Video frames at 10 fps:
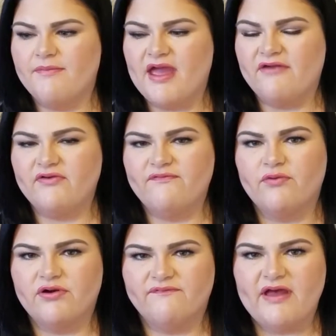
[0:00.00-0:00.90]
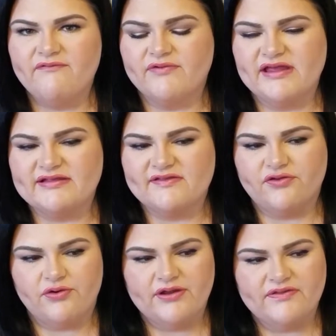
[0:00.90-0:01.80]
every 4 to 5 weeks
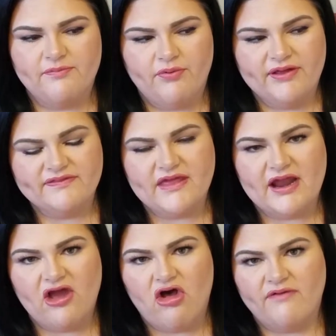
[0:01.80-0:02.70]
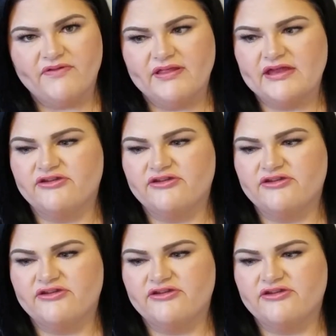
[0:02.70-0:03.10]
during the point that I ovulate